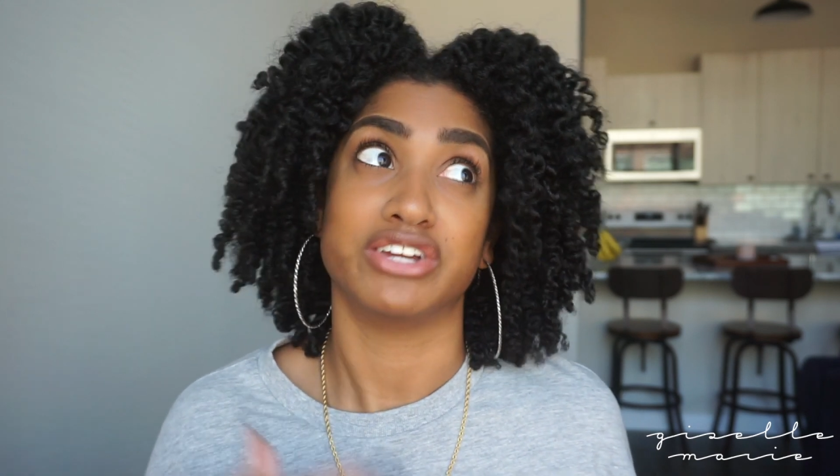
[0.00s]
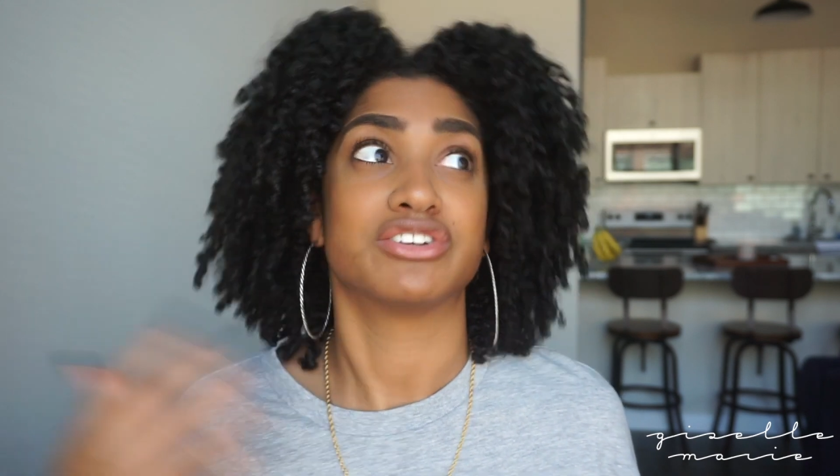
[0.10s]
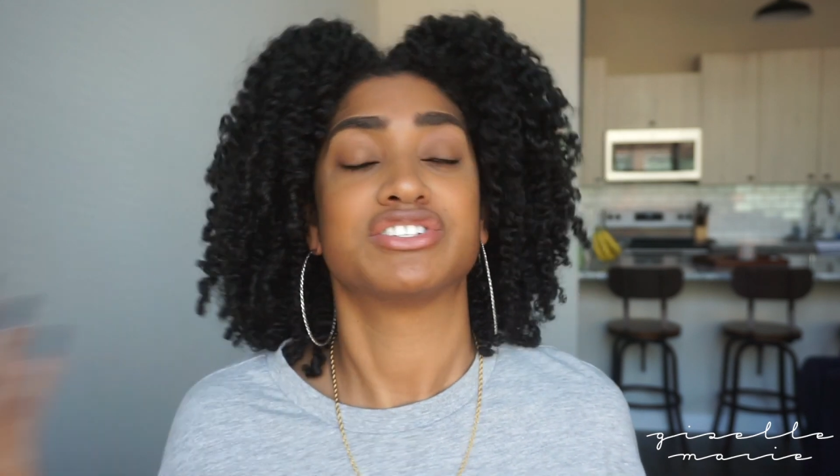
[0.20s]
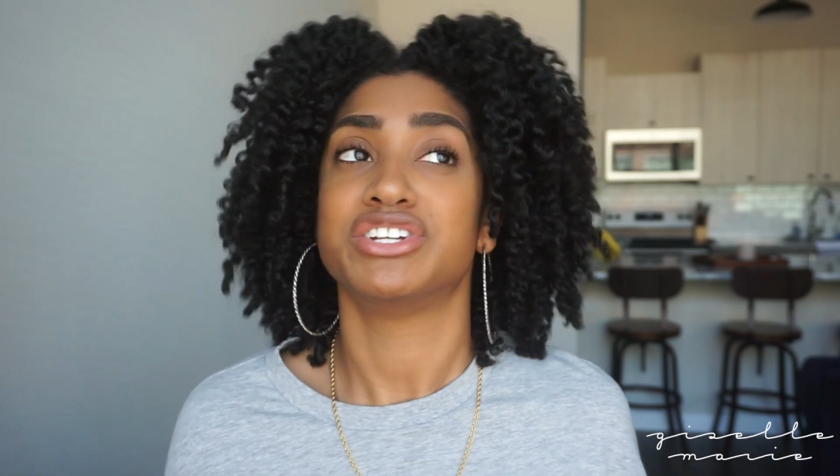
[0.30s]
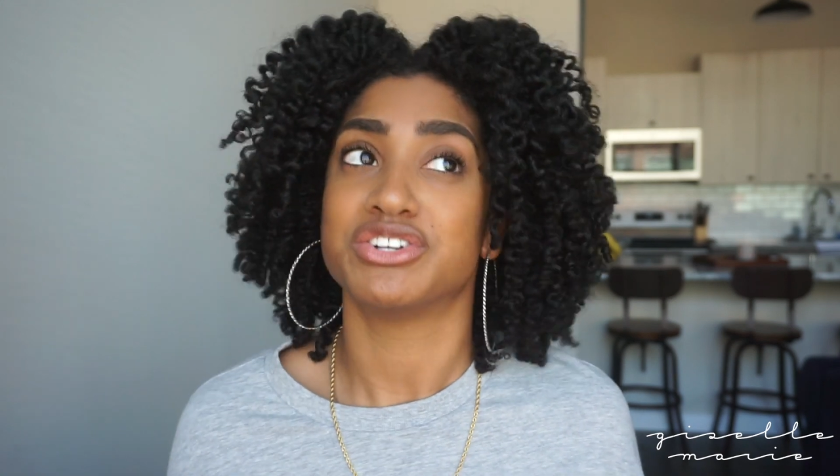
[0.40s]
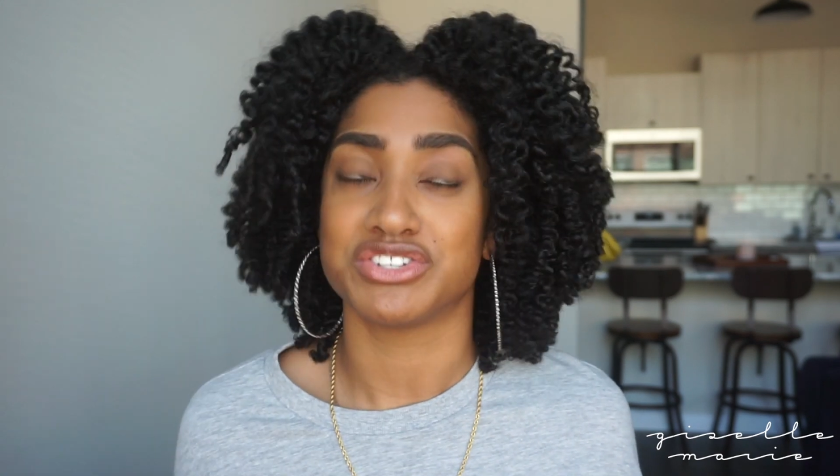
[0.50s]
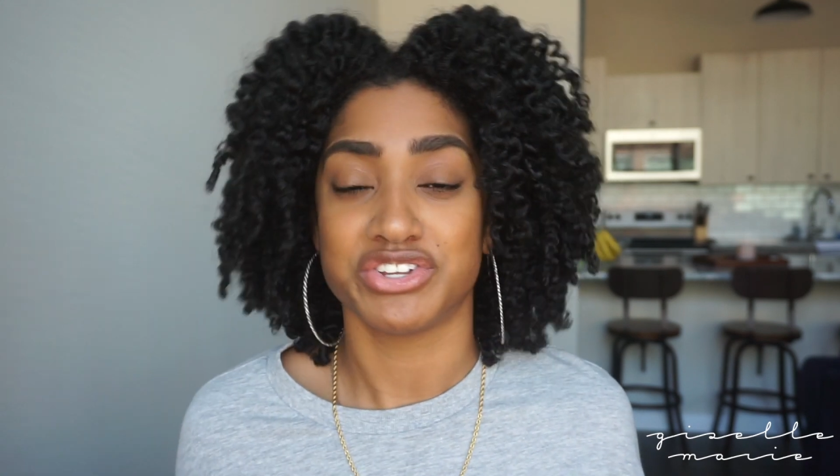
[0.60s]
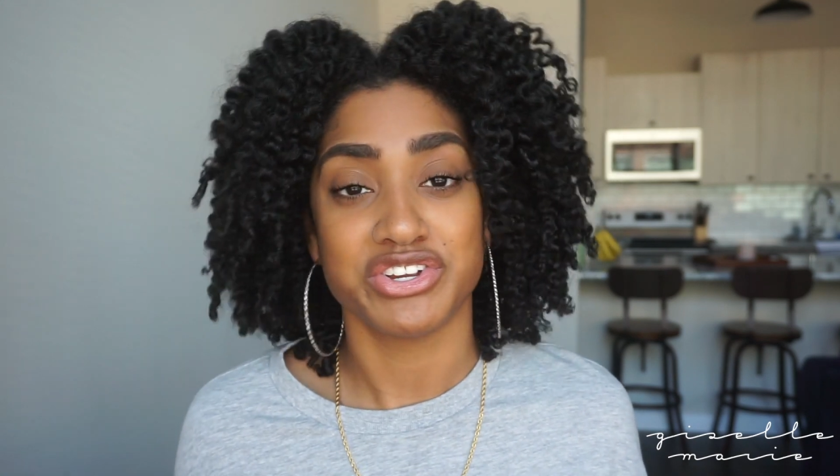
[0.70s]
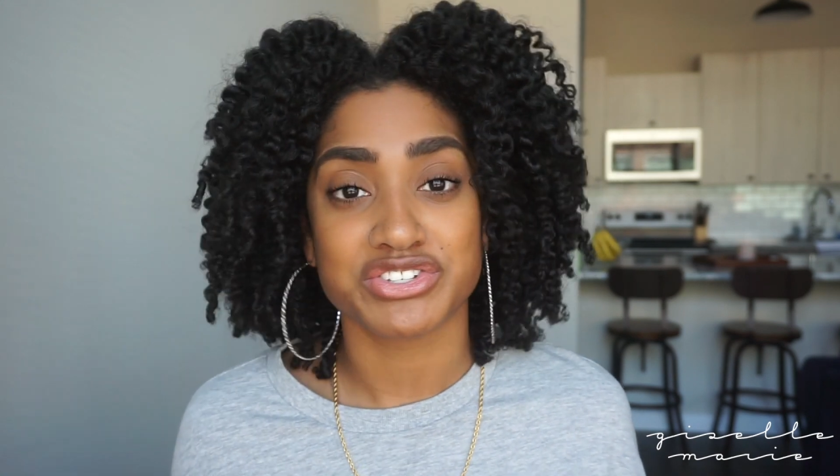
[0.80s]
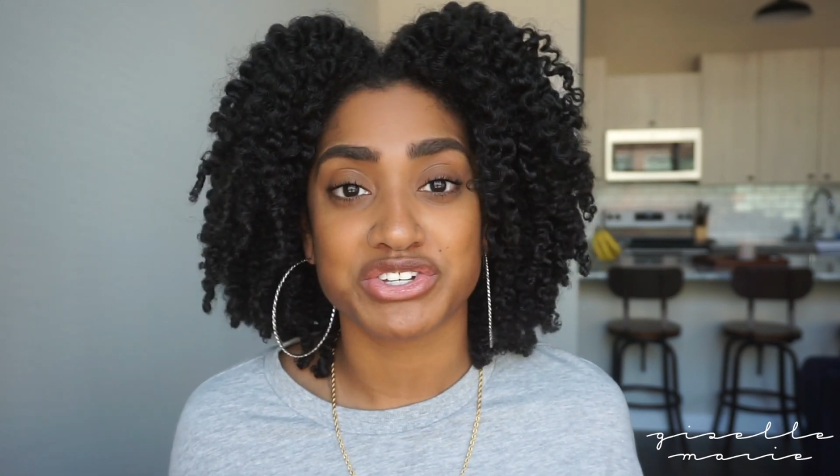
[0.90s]
years and years
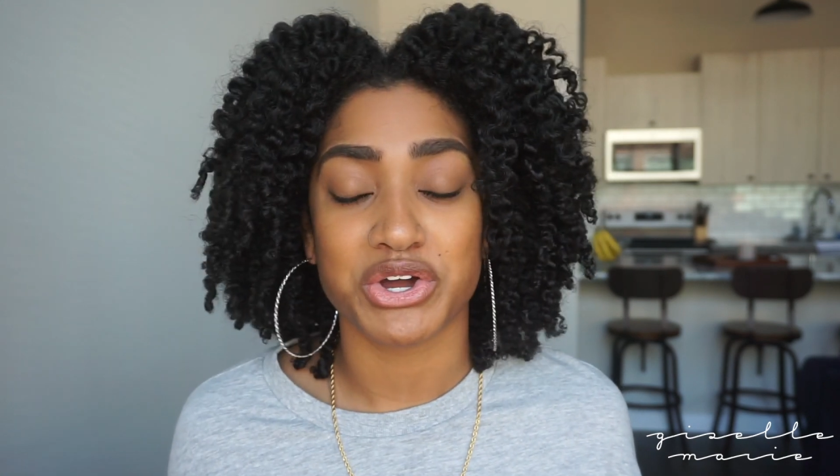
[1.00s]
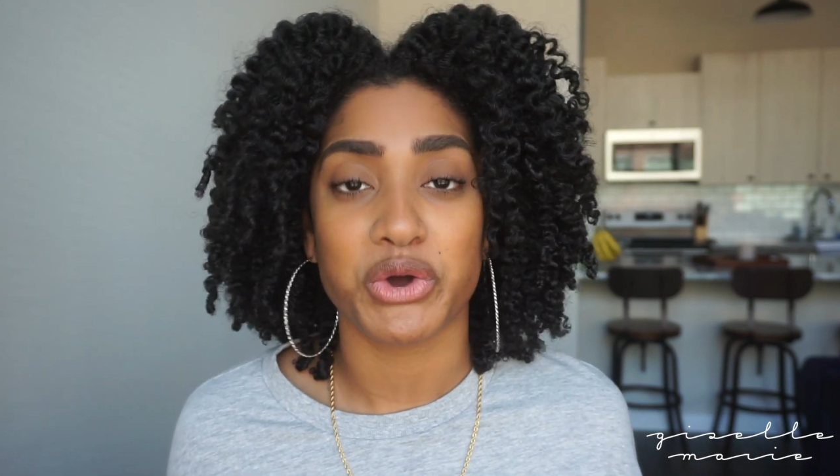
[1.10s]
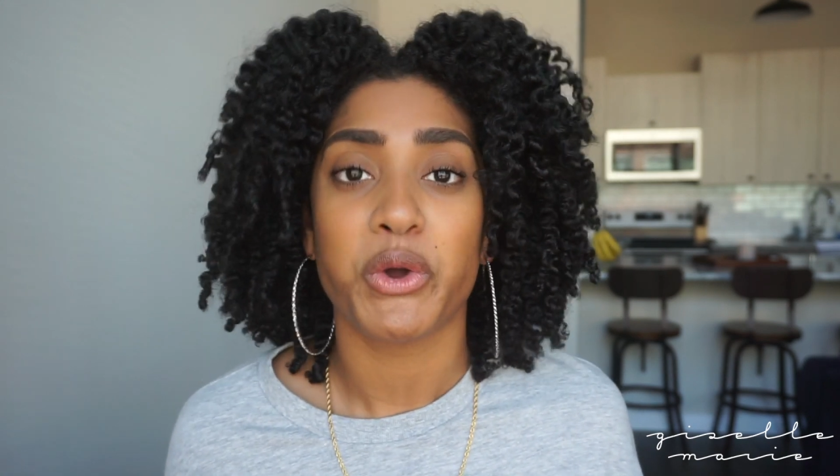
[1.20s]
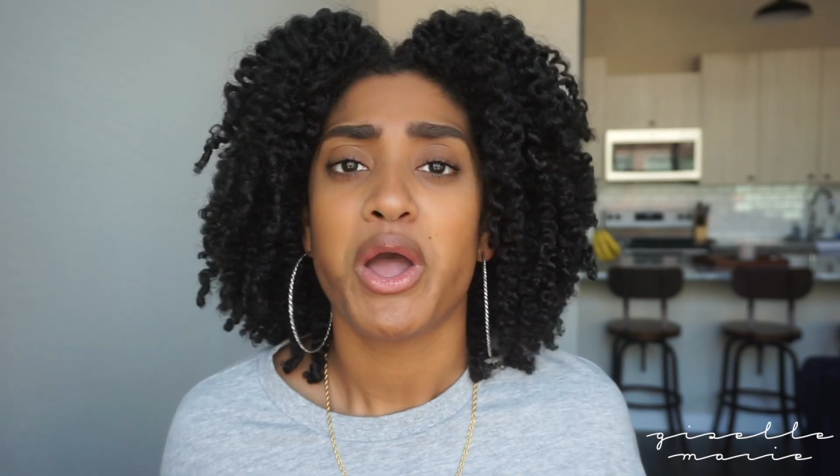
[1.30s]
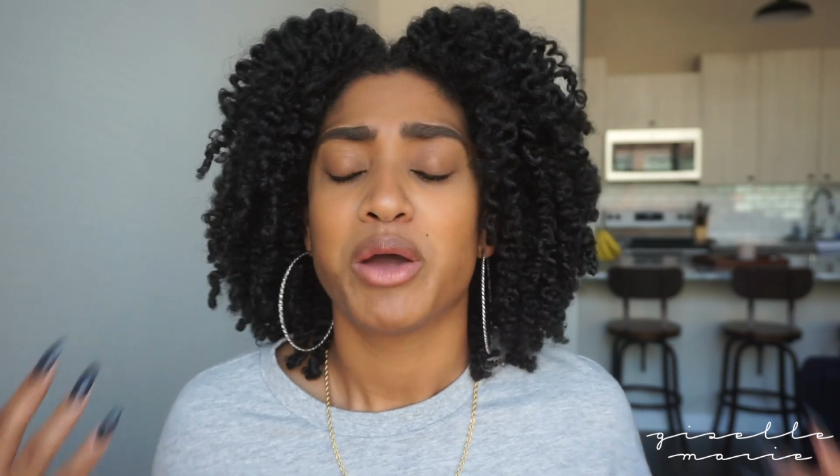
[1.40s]
and years ago,